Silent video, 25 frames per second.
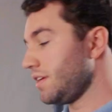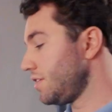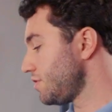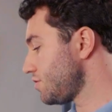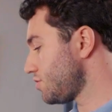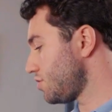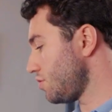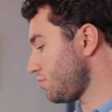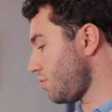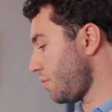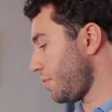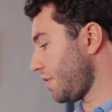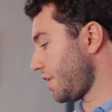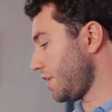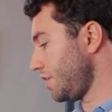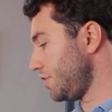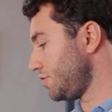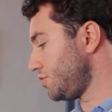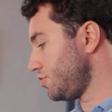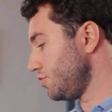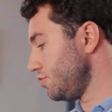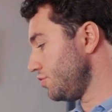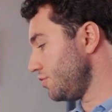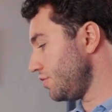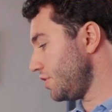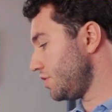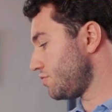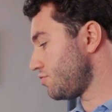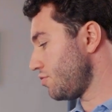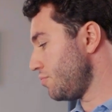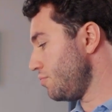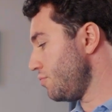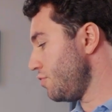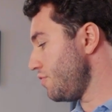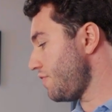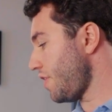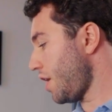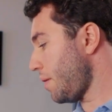So what we're gonna do is
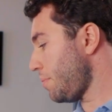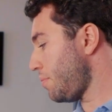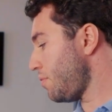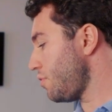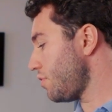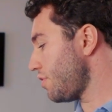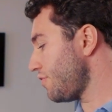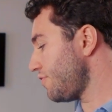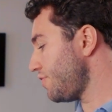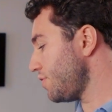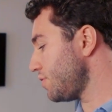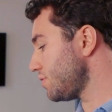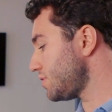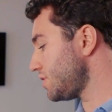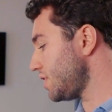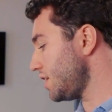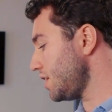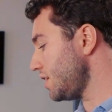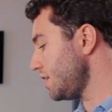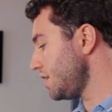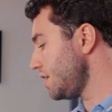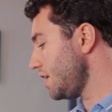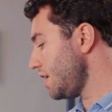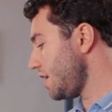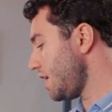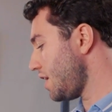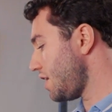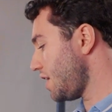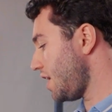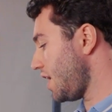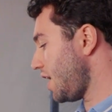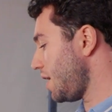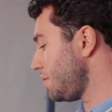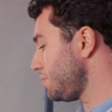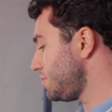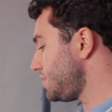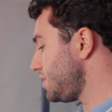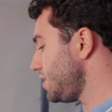remove our portafilter and
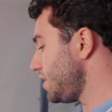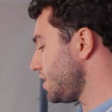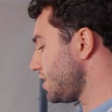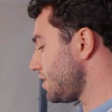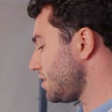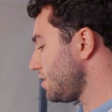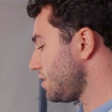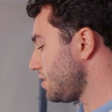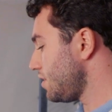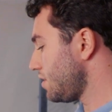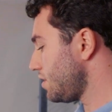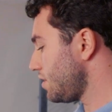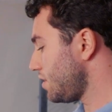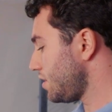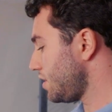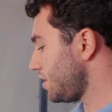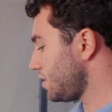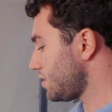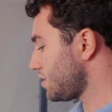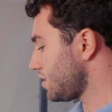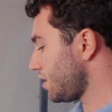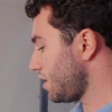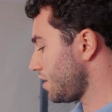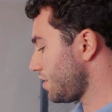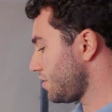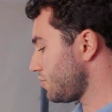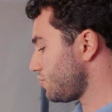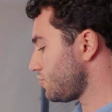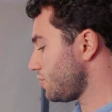empty it inside of the